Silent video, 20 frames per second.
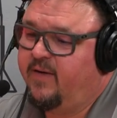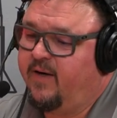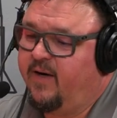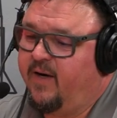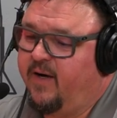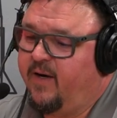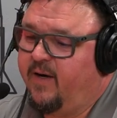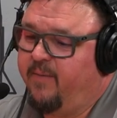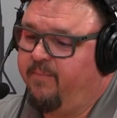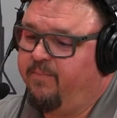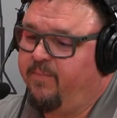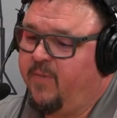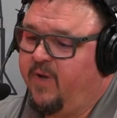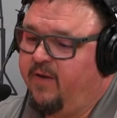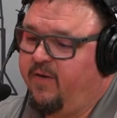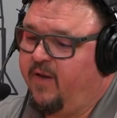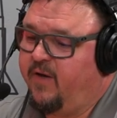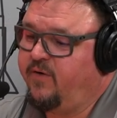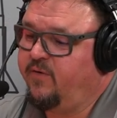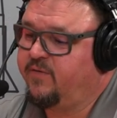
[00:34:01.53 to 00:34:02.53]
Um,
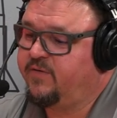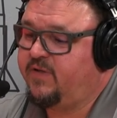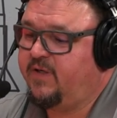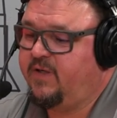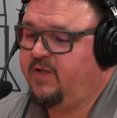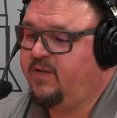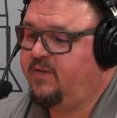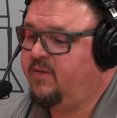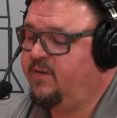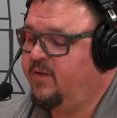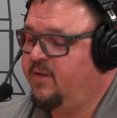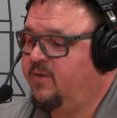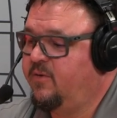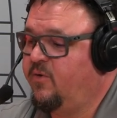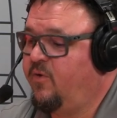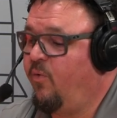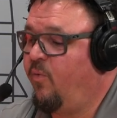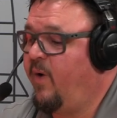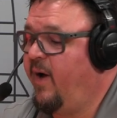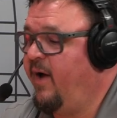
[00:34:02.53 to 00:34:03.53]
and then you'll see the
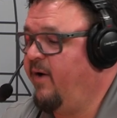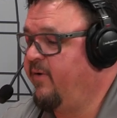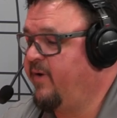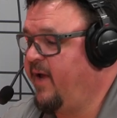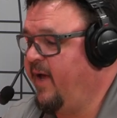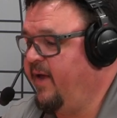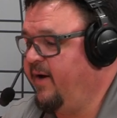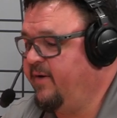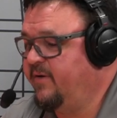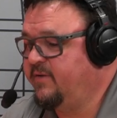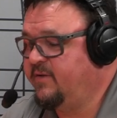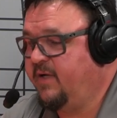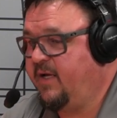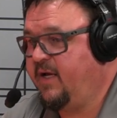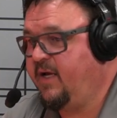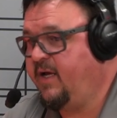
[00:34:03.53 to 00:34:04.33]
Wildcatters.